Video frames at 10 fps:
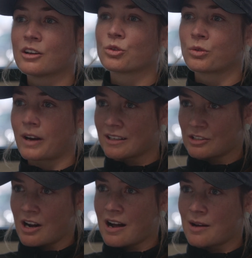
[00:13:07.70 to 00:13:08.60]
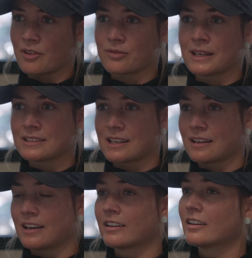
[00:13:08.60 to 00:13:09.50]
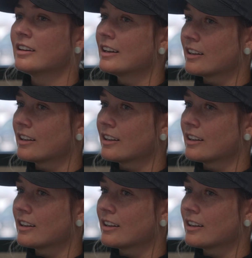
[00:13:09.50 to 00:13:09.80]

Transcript: great job of maintaining